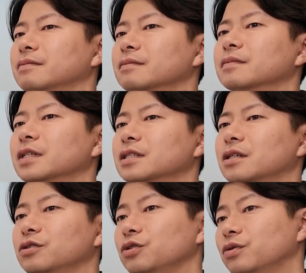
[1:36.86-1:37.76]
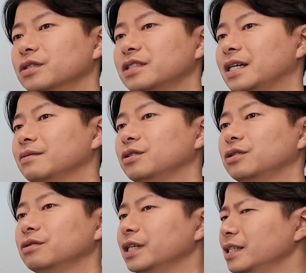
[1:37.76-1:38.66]
Yeah. So do you want them
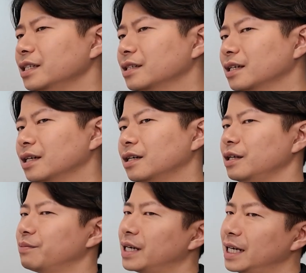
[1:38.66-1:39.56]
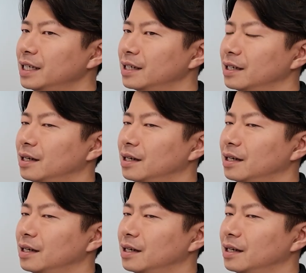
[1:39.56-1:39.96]
to read it, reply,